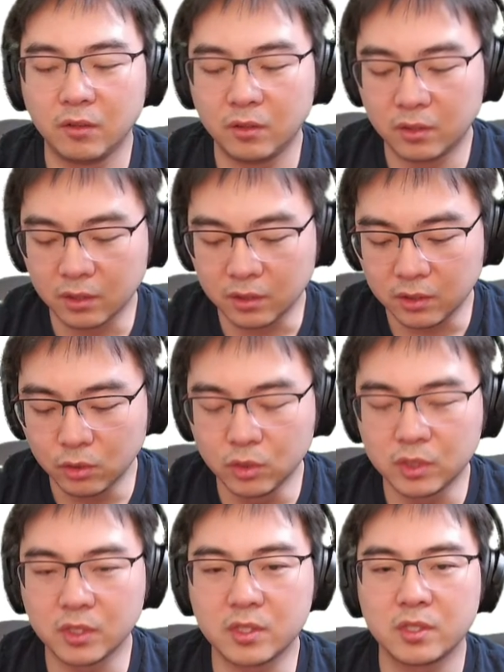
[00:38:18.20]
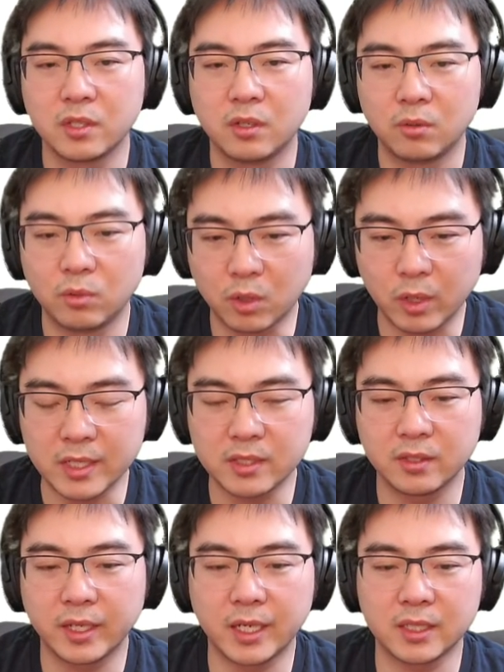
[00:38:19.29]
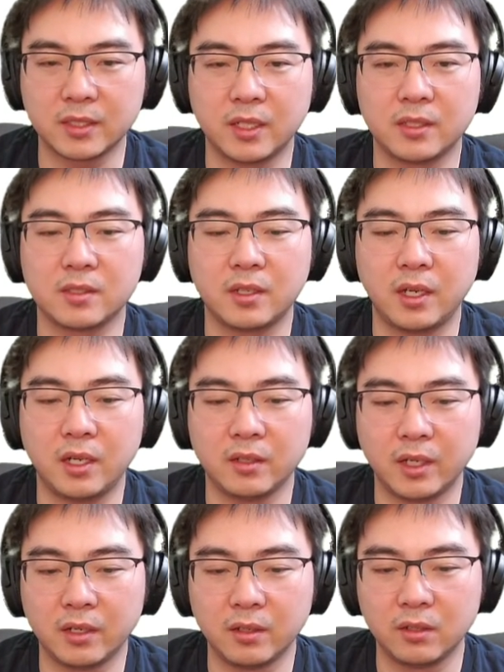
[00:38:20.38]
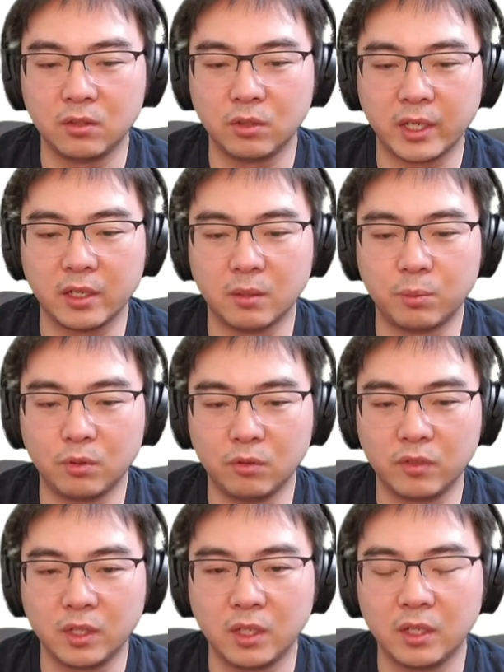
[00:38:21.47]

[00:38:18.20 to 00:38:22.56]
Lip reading: the users requesting access and then to get it approved.